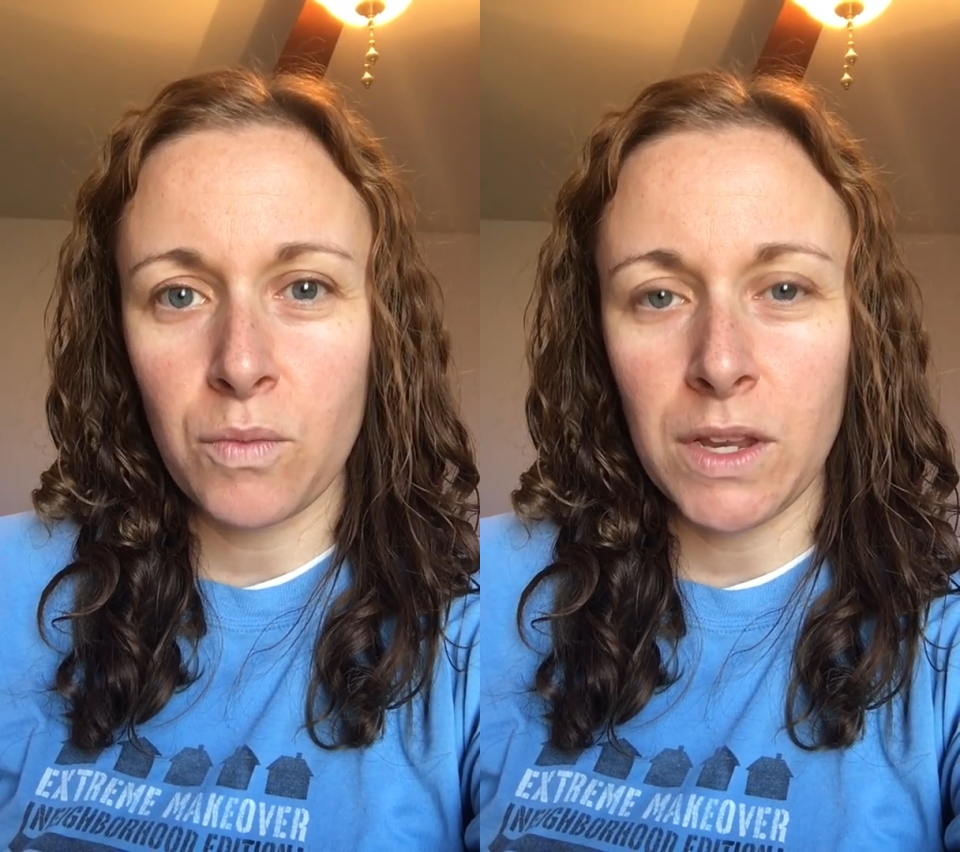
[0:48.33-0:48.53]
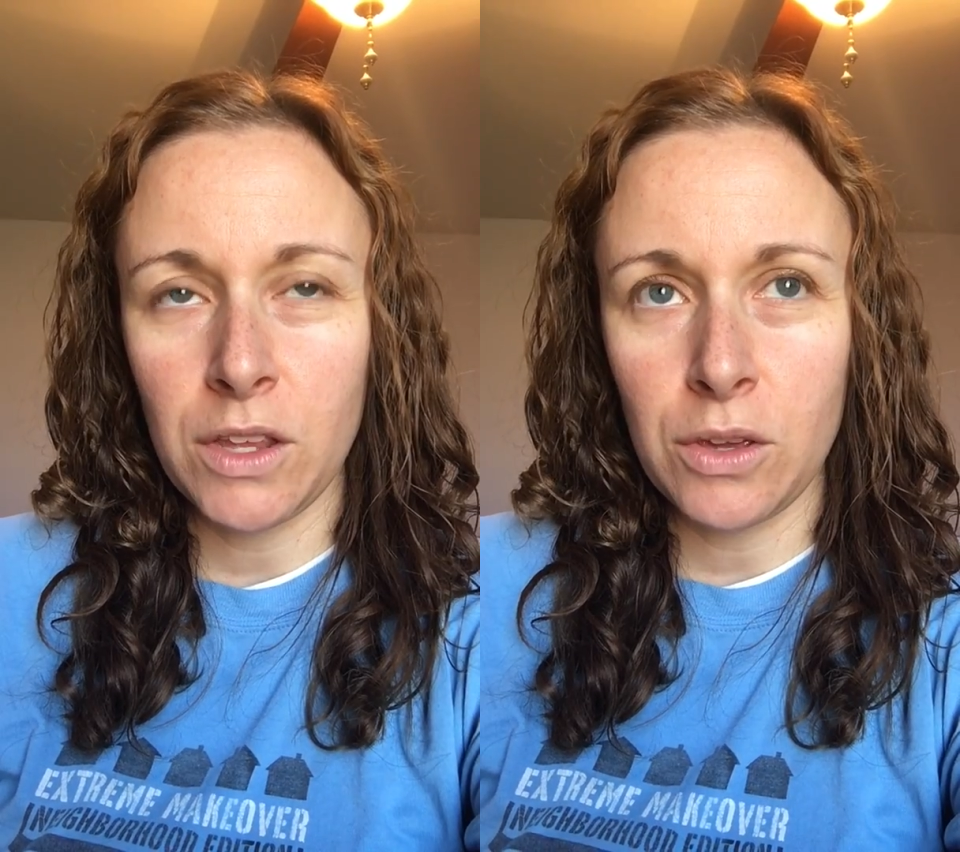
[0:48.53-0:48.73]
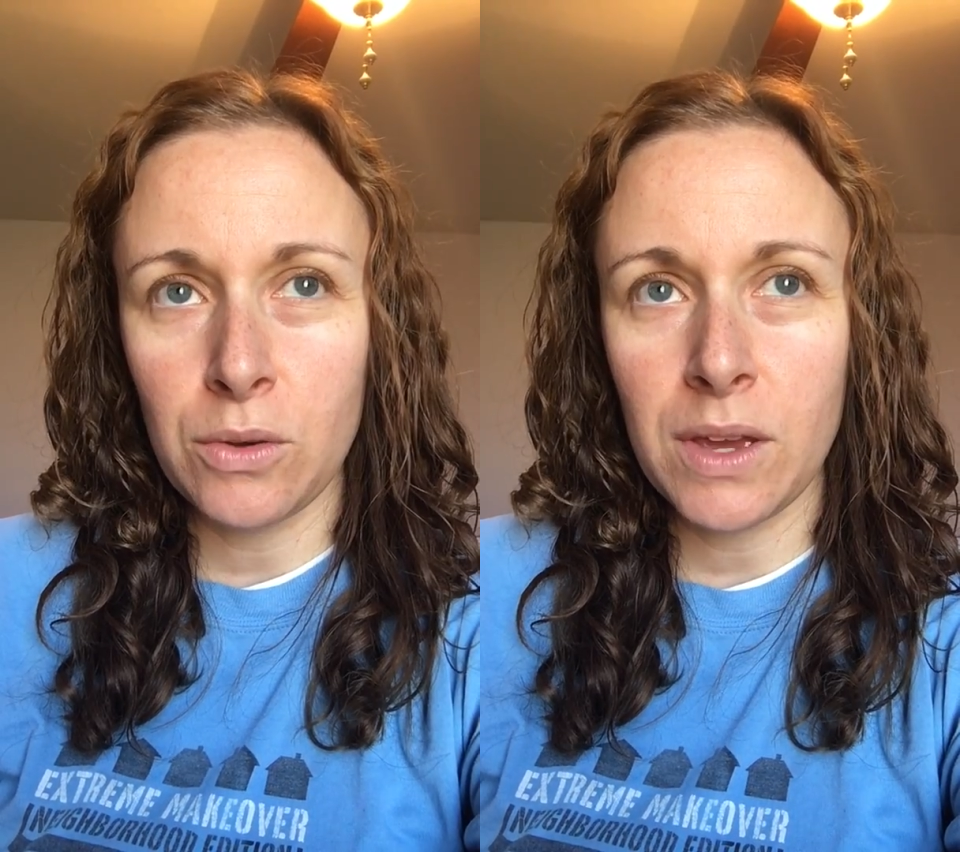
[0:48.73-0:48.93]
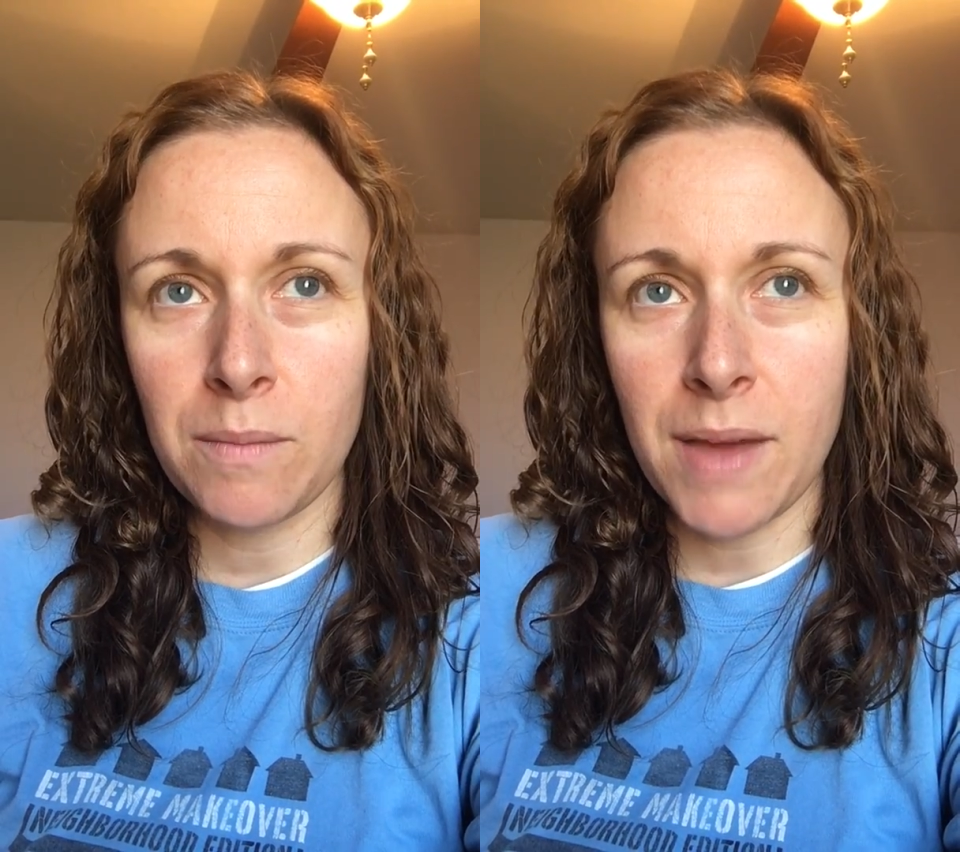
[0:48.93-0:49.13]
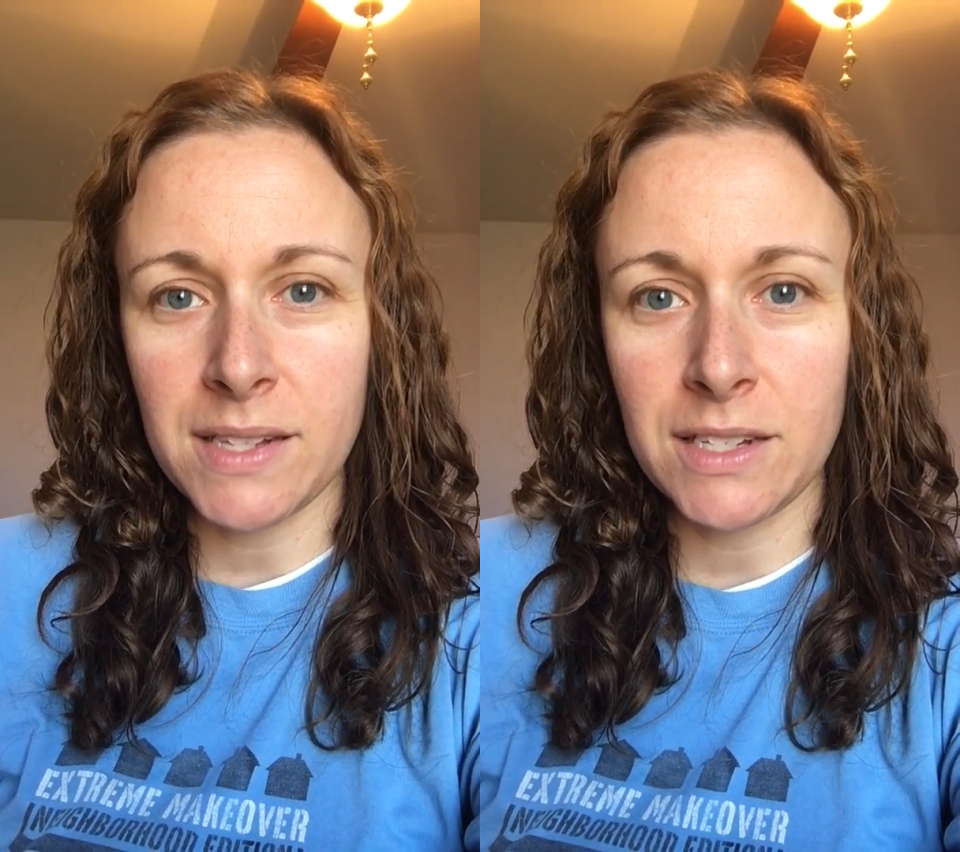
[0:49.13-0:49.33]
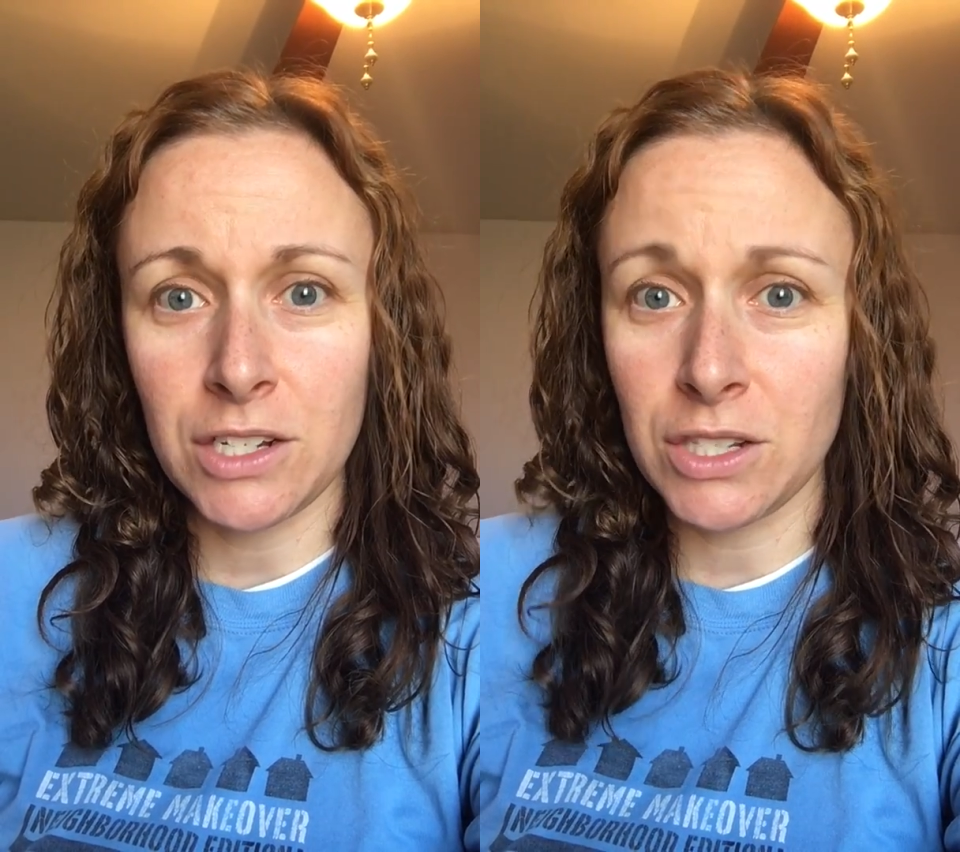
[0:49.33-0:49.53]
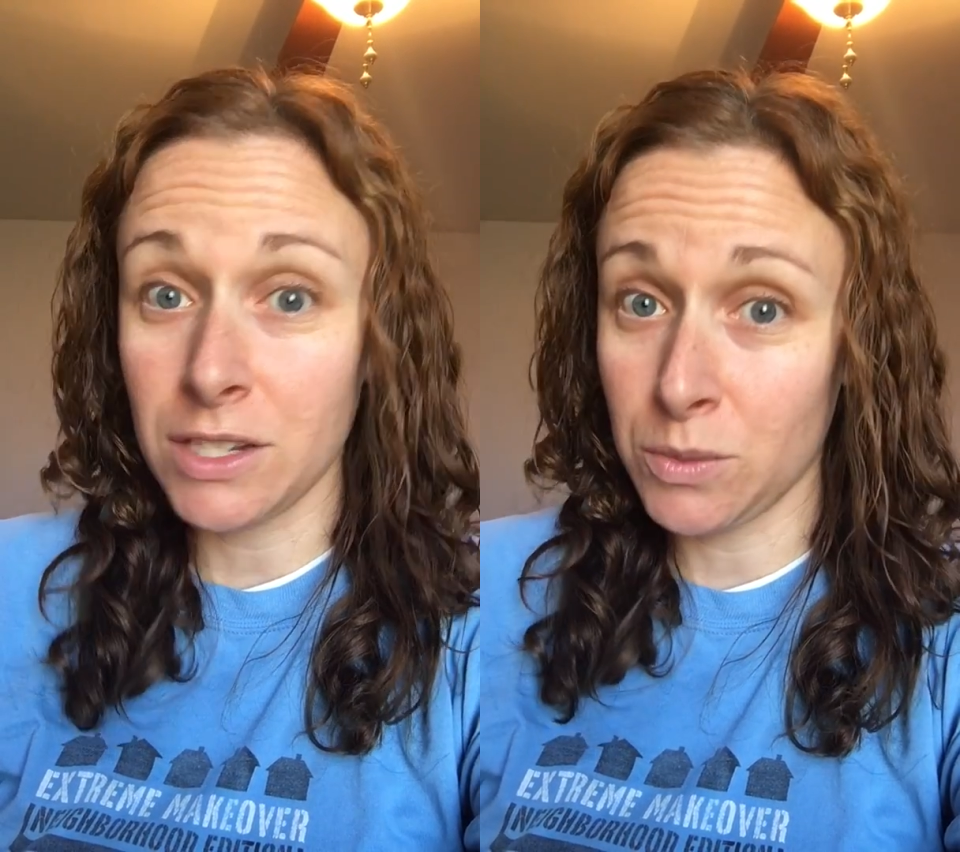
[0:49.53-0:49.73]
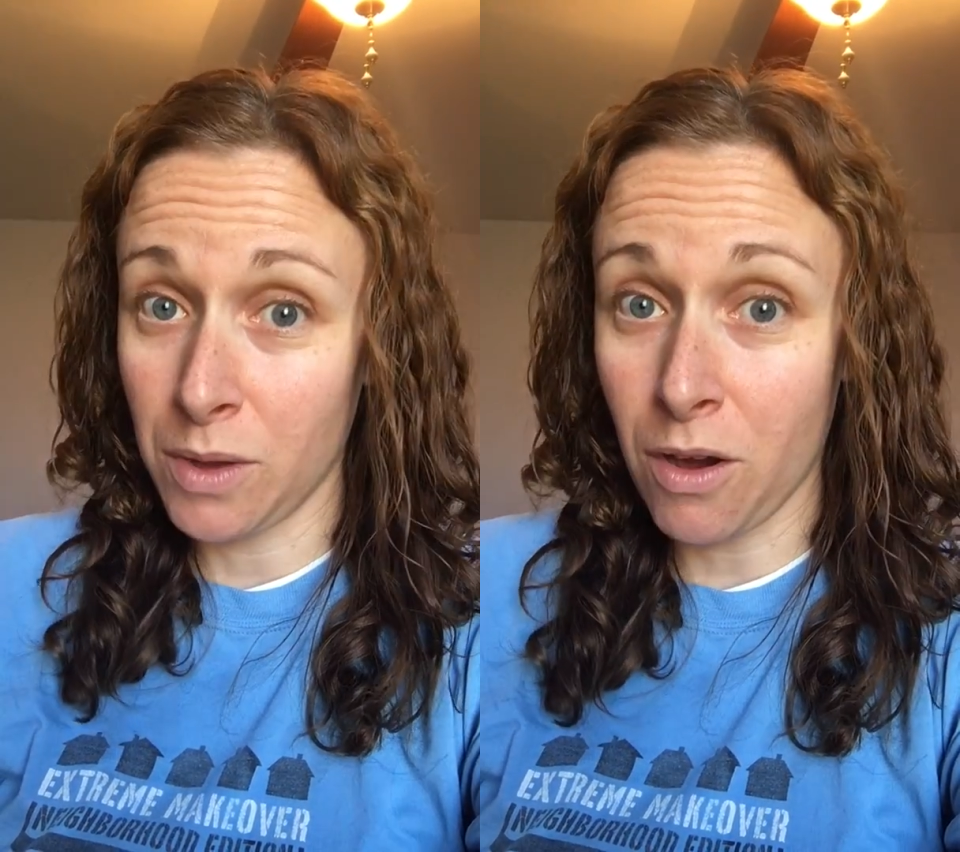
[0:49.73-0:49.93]
When you get messages,
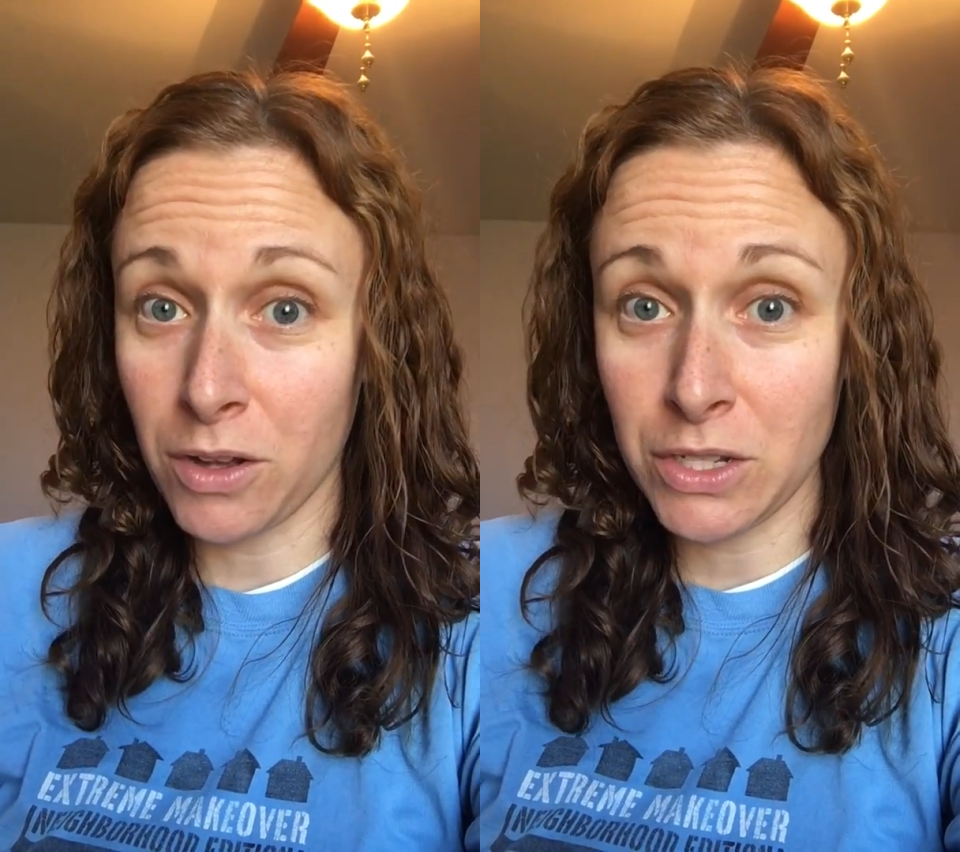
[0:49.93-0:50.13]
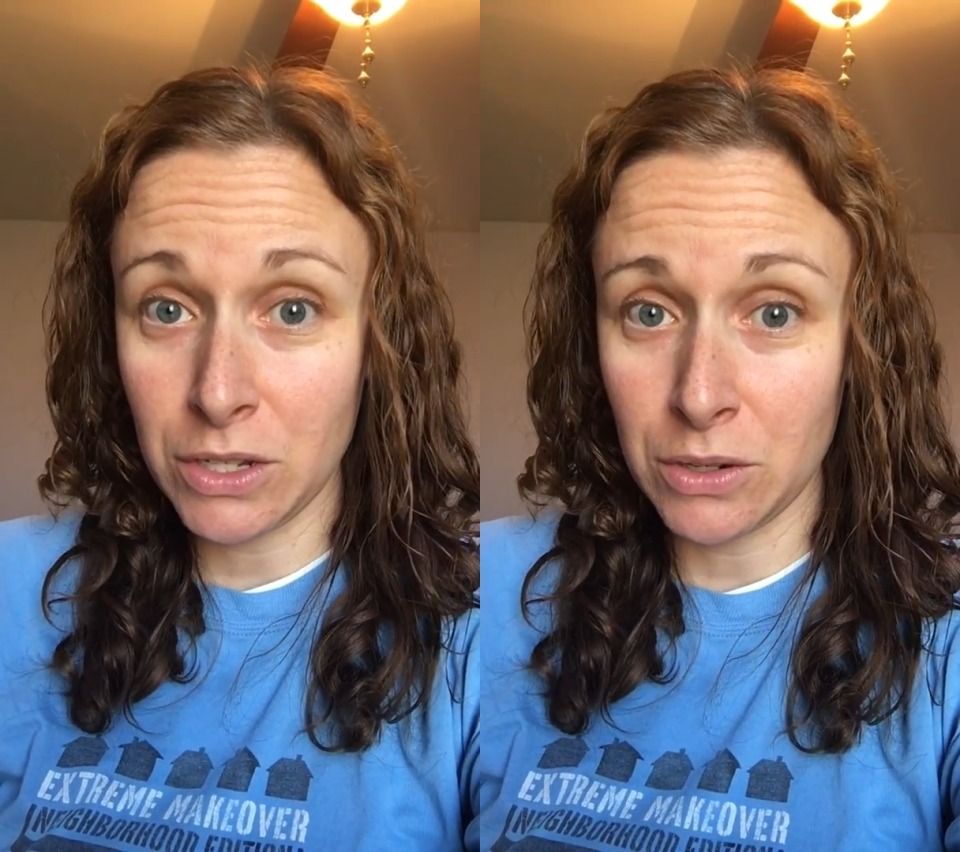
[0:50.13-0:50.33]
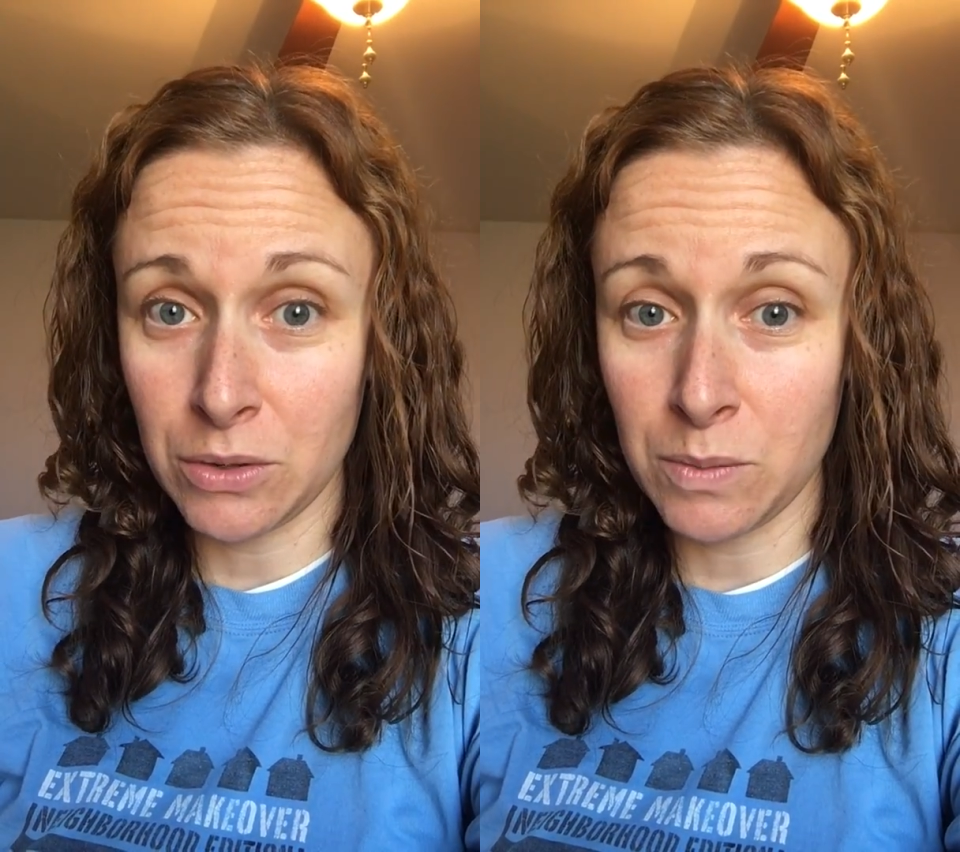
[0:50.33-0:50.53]
because we all do,